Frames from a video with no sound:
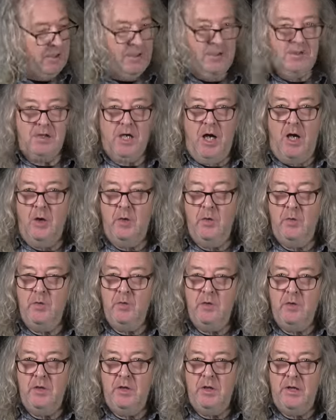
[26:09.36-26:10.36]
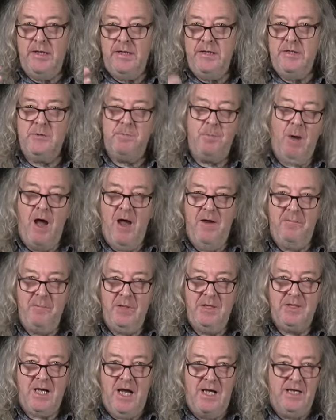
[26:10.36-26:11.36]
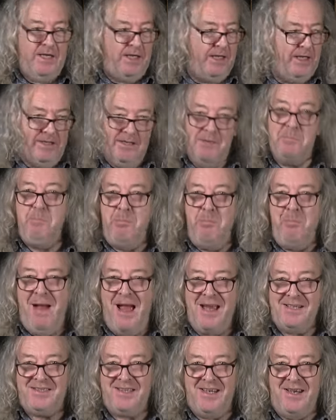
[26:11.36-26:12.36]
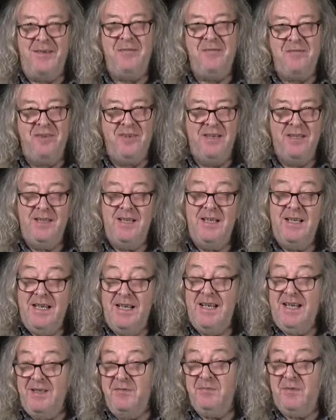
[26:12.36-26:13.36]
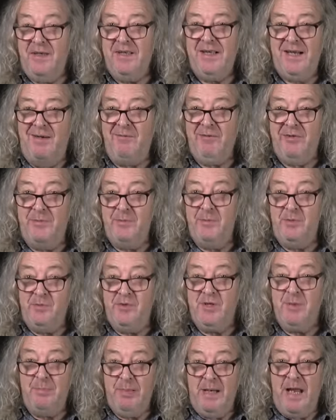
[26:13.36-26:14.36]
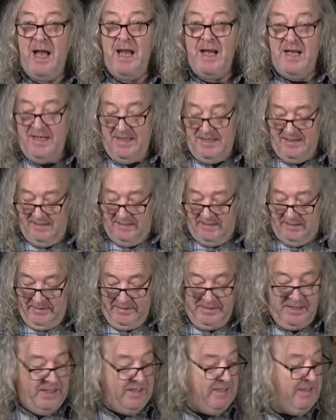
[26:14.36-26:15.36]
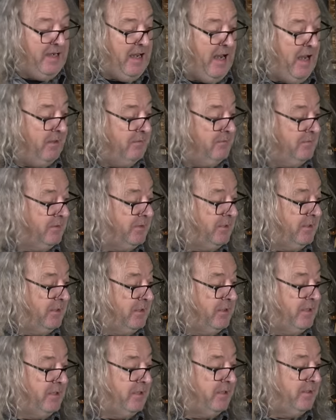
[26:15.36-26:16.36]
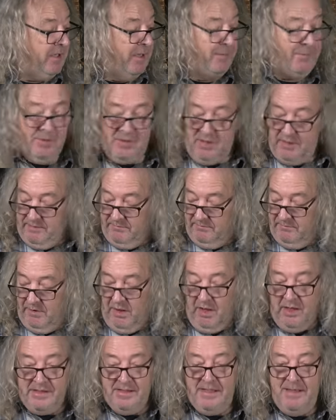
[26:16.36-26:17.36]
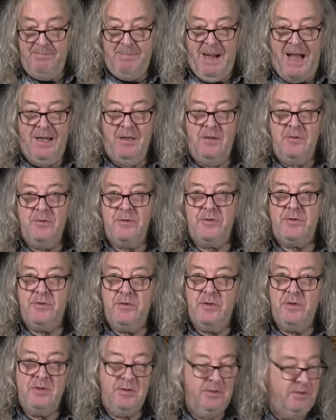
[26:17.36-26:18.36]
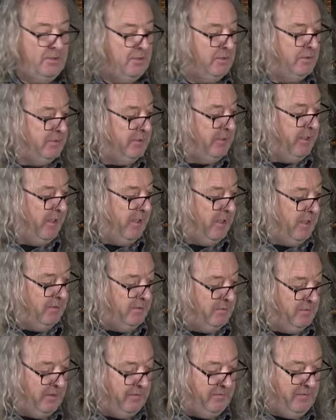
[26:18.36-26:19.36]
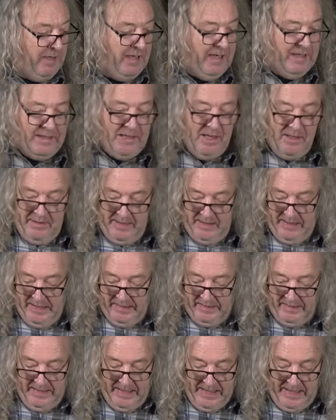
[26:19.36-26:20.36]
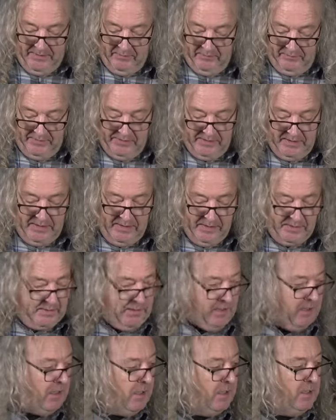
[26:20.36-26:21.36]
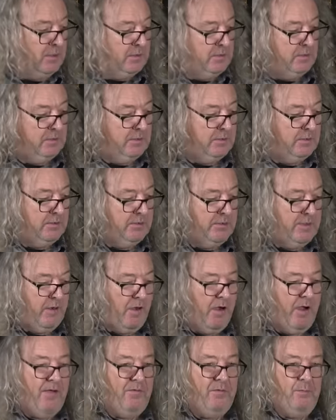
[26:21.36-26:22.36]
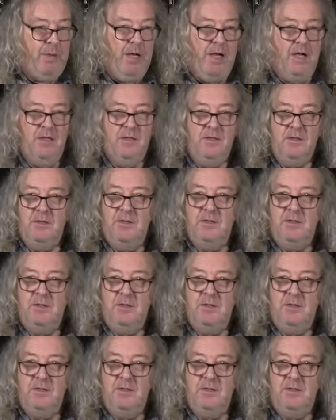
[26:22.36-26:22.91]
So in spite of me saying it's massive, it is very comfortable to play sitting down. Seems nicely balanced. You know, if you let go of the neck there, obviously it's gonna dive, but